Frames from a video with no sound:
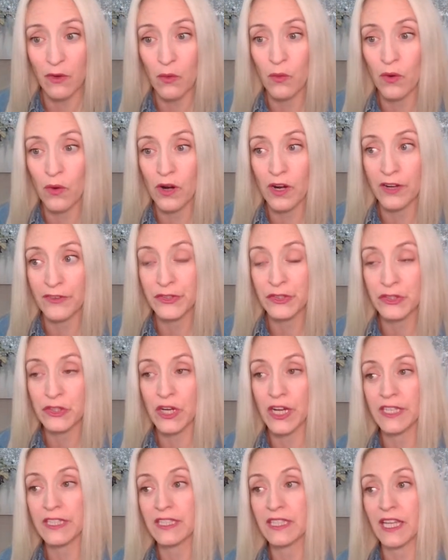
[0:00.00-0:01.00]
Or if you're
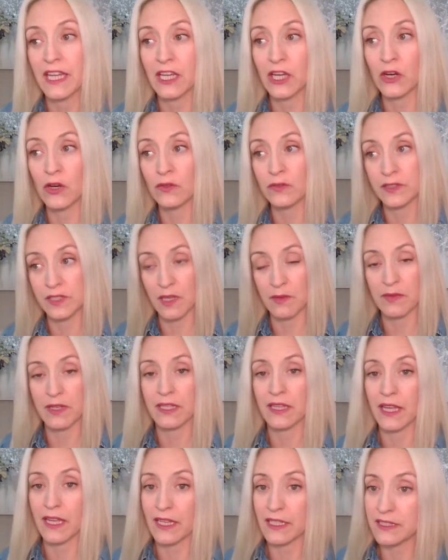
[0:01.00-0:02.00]
trying to let go of somebody,
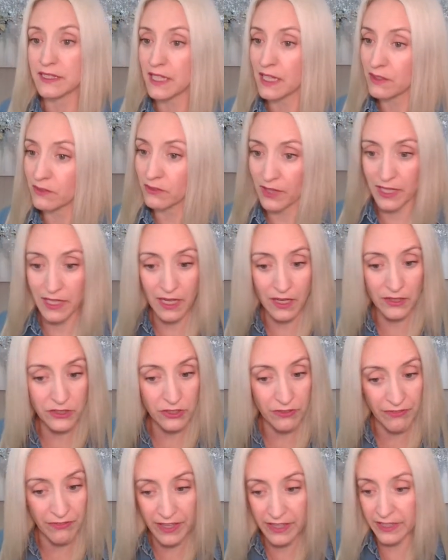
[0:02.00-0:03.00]
like I said, write out
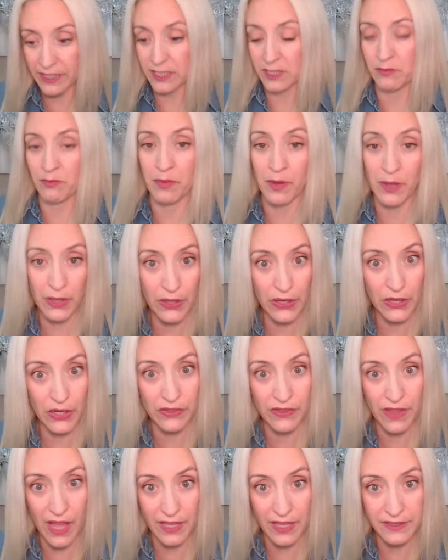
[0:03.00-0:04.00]
your feelings,
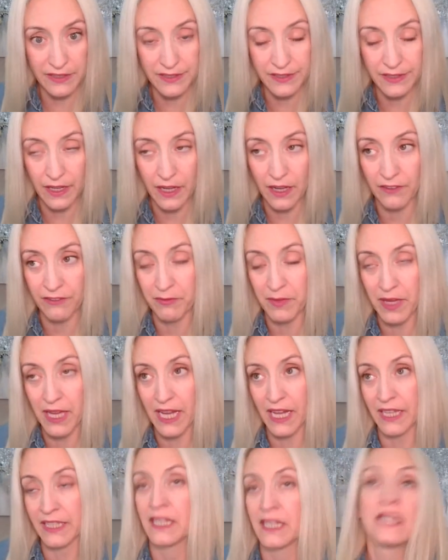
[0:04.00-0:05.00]
burn that stuff,
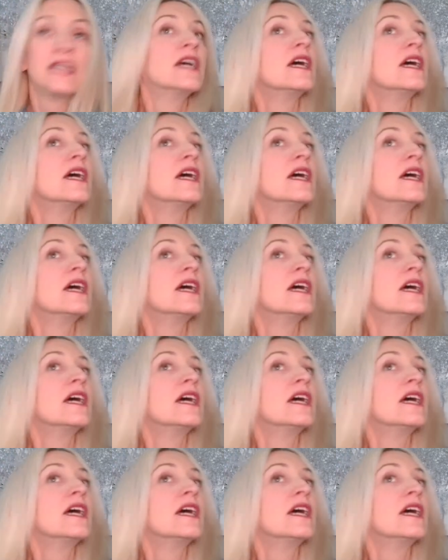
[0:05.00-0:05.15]
man.